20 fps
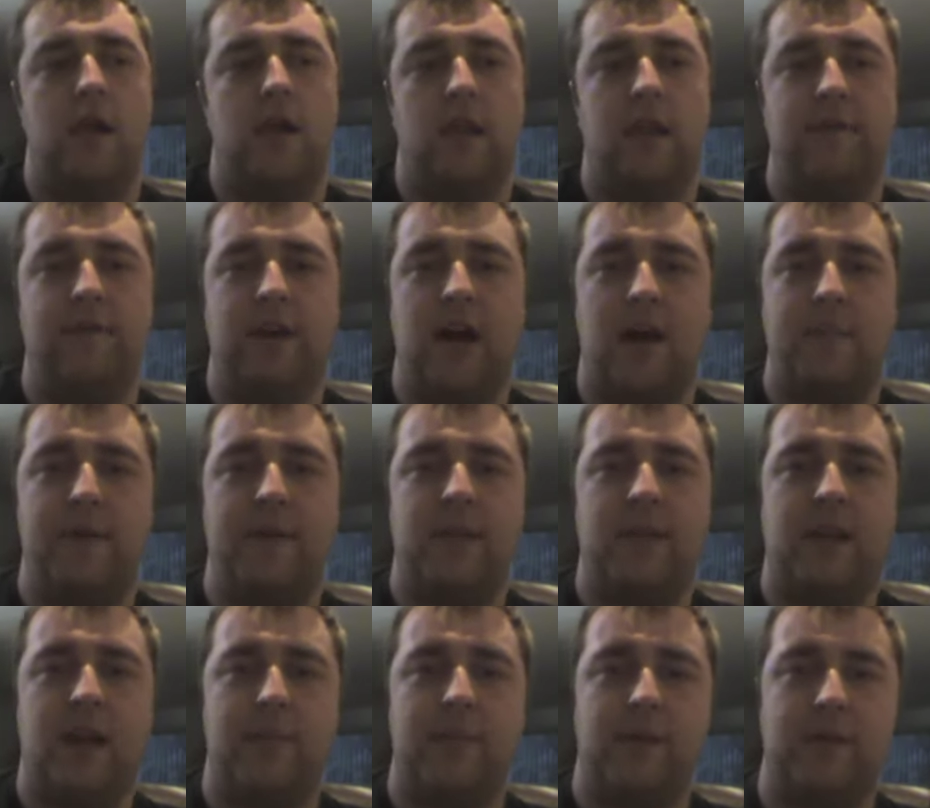Leave a comment in
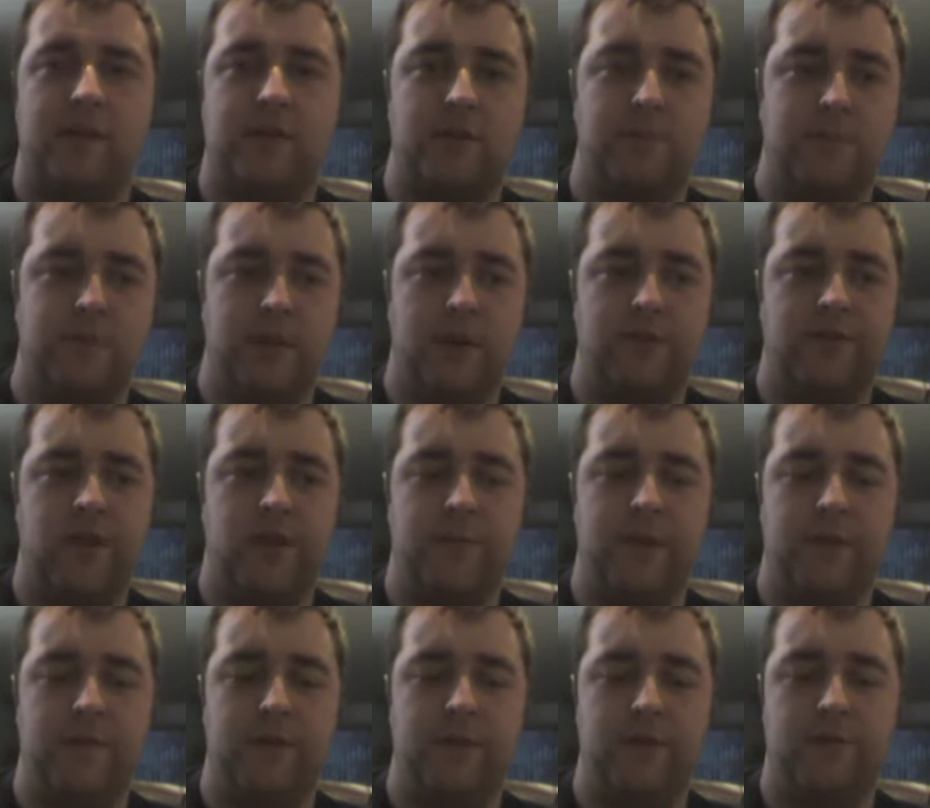the comment section below. Tell
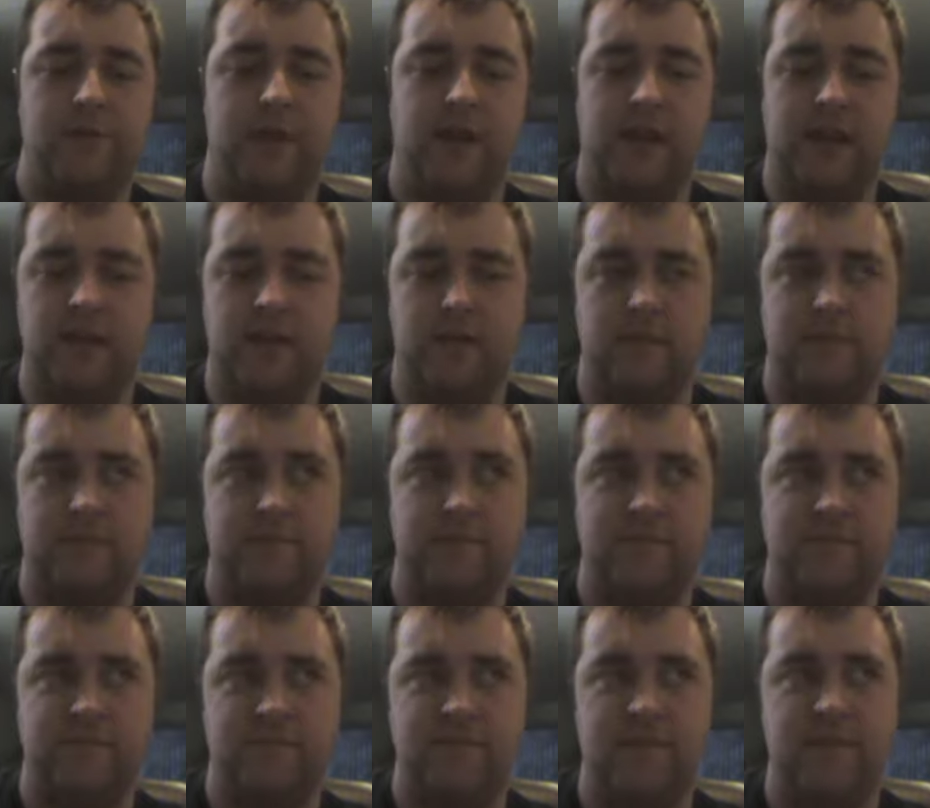me if you've seen
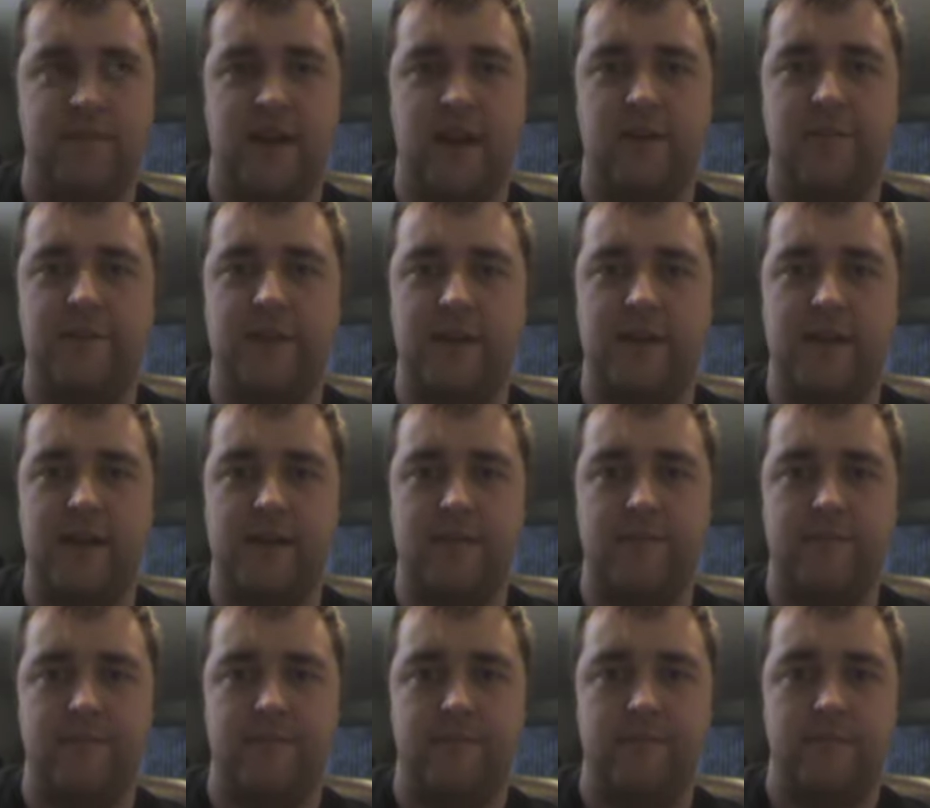Side Effects
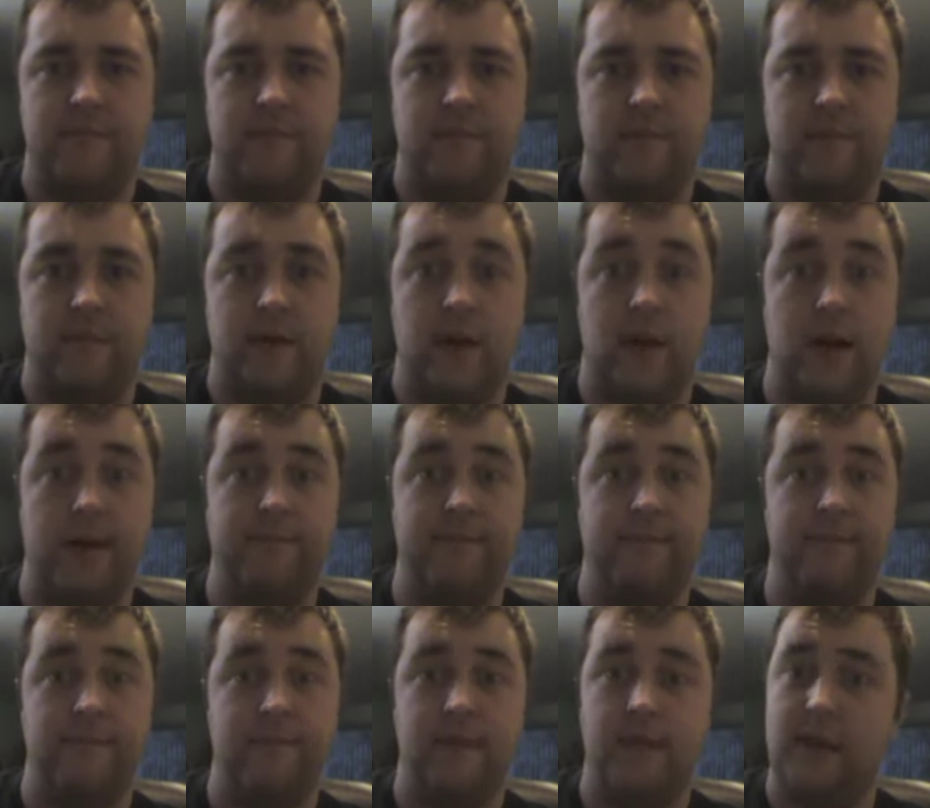yet. Alright,
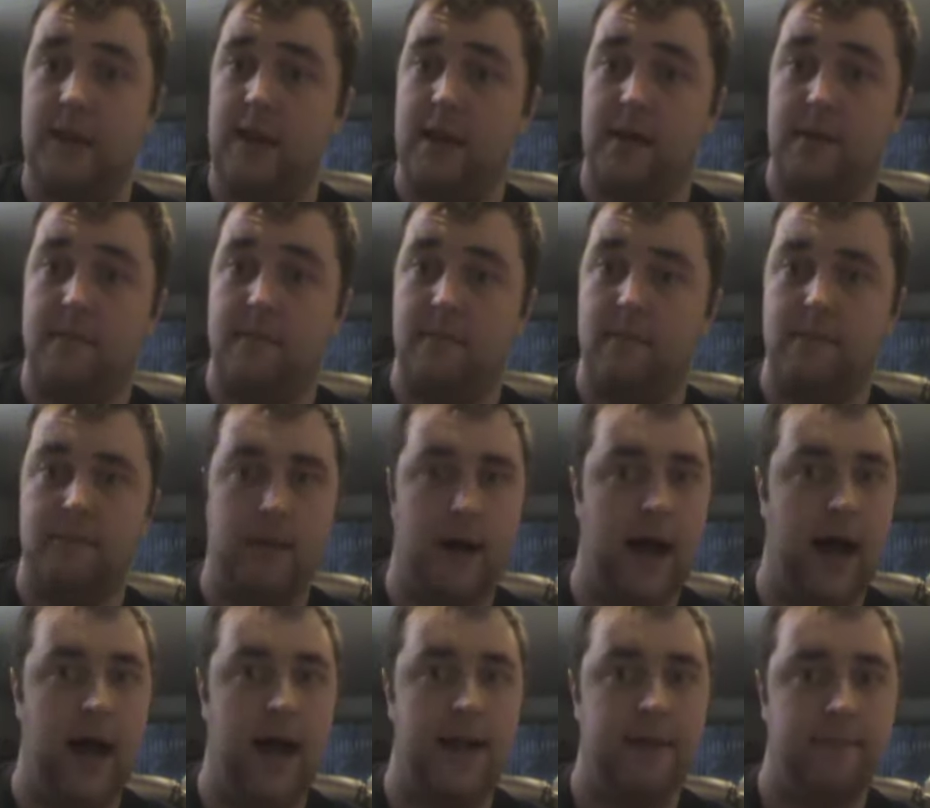see ya.
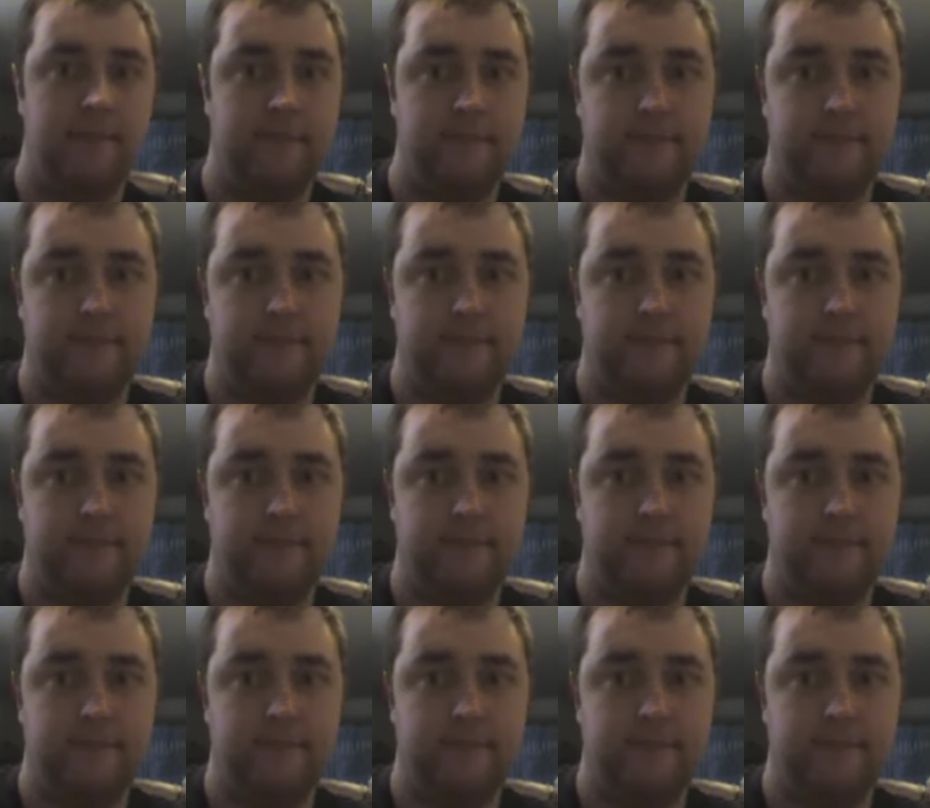Bye.